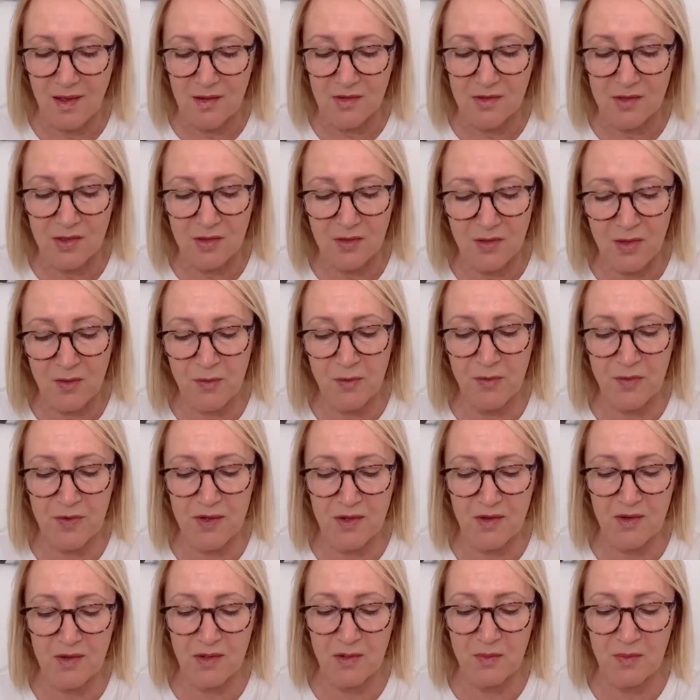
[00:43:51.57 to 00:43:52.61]
Do not
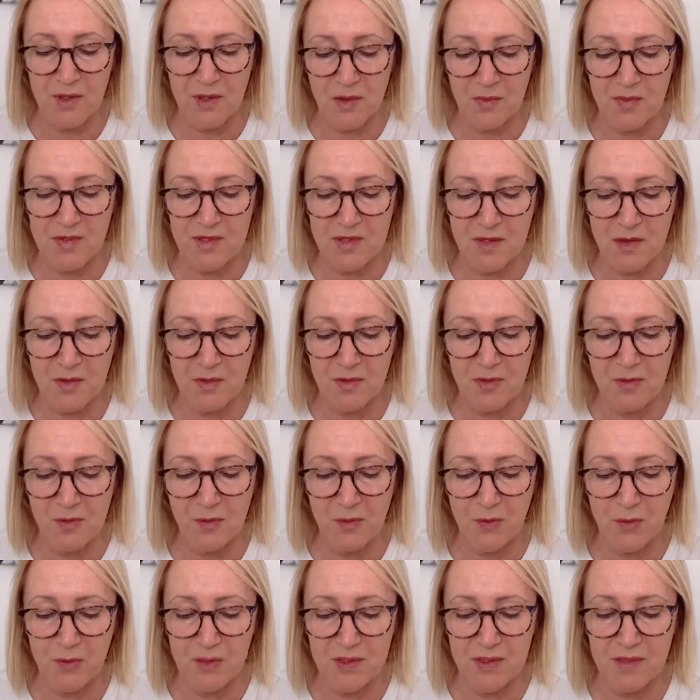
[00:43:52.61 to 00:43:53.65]
fear them. That was Numbers
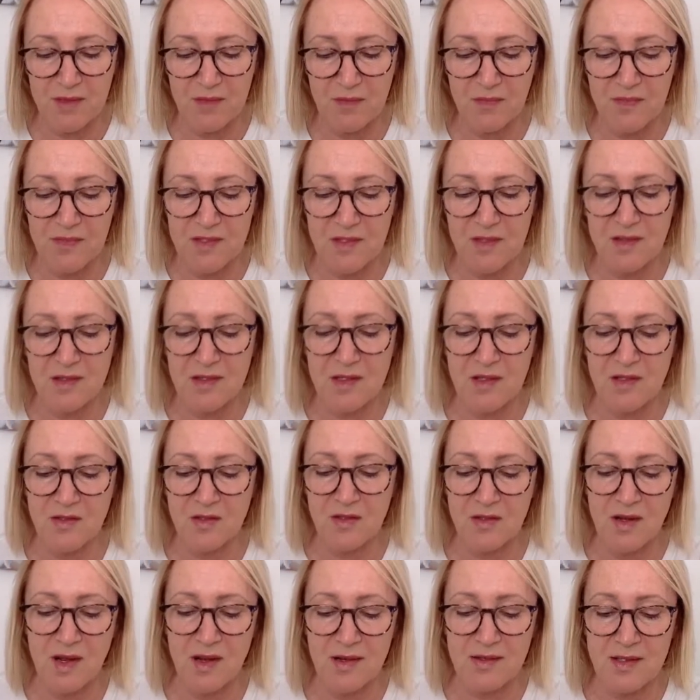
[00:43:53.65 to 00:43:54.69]
14, 16 to
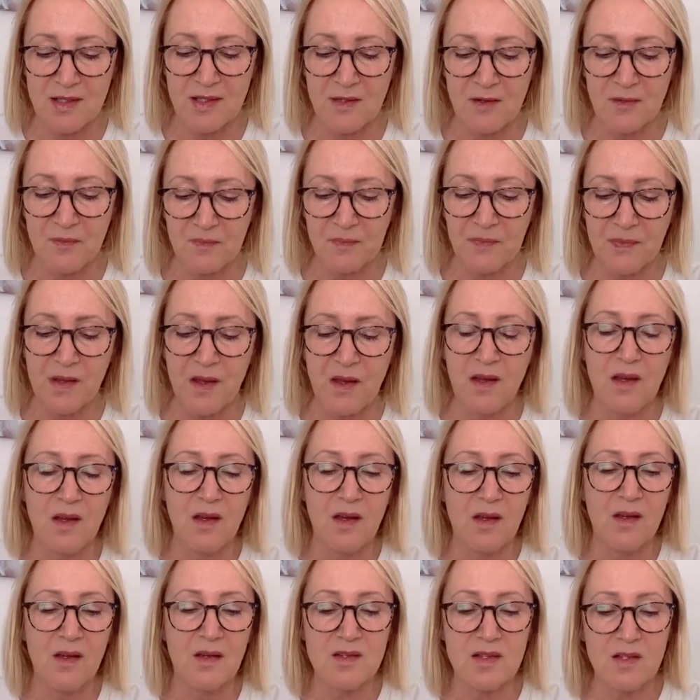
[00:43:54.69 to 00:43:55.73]
19.
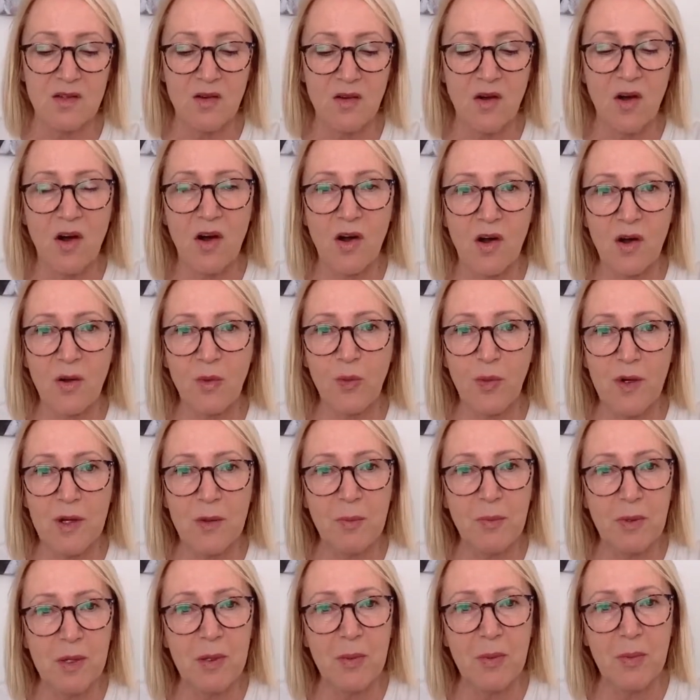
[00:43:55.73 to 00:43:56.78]
So, are we
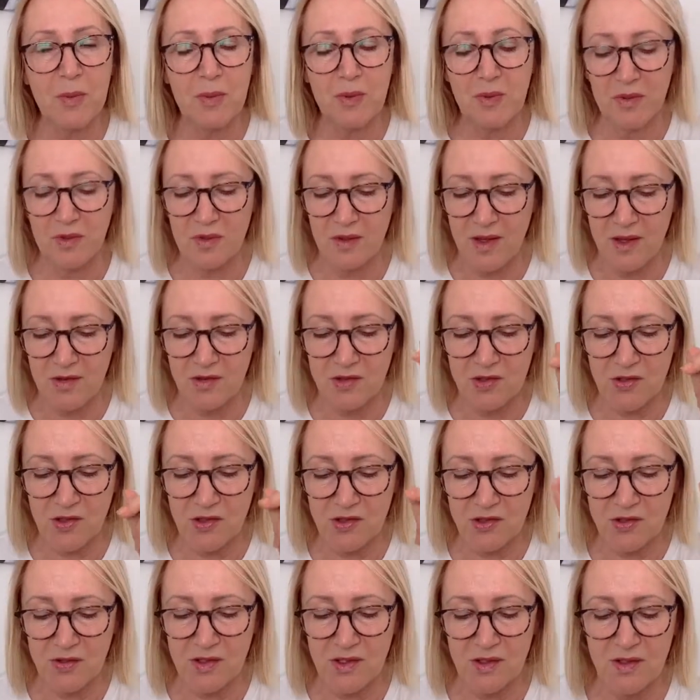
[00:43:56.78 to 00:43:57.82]
people like
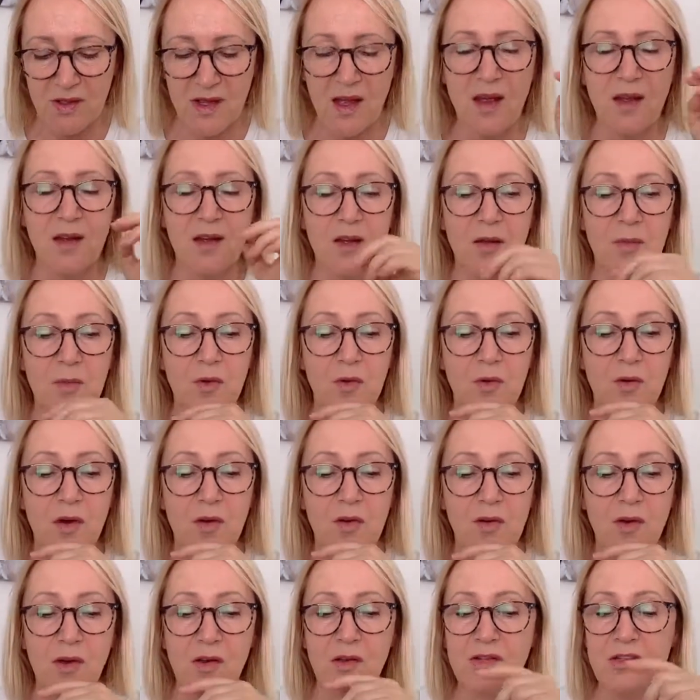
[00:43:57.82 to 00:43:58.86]
Joshua and Caleb who are
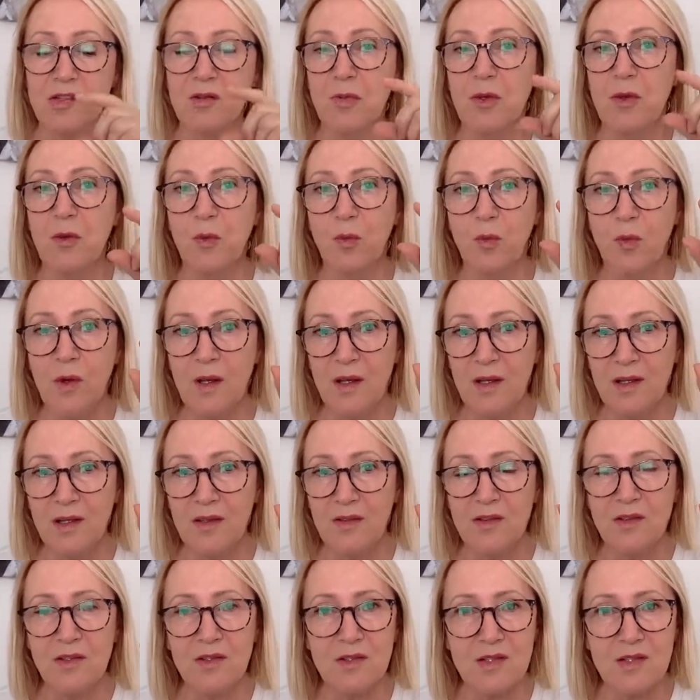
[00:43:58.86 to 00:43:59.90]
going to be willing to